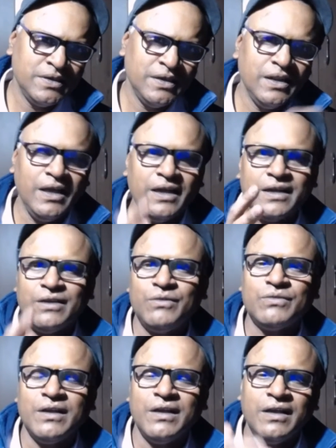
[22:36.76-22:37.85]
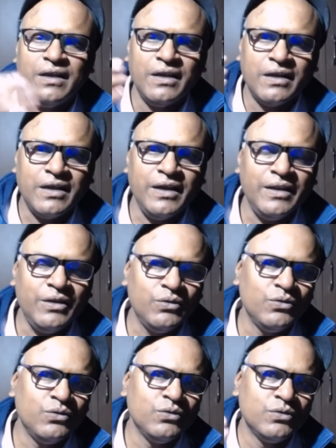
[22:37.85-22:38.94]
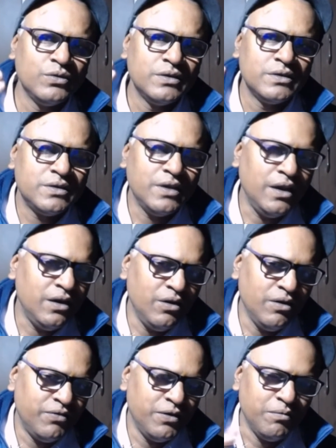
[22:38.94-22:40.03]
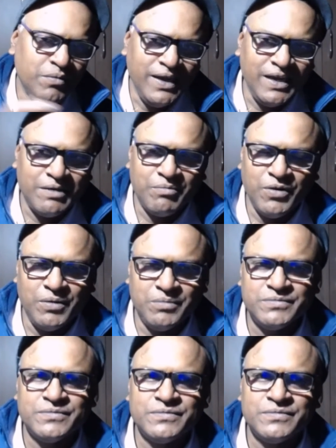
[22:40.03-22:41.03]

Like can you turn off your mic, mom?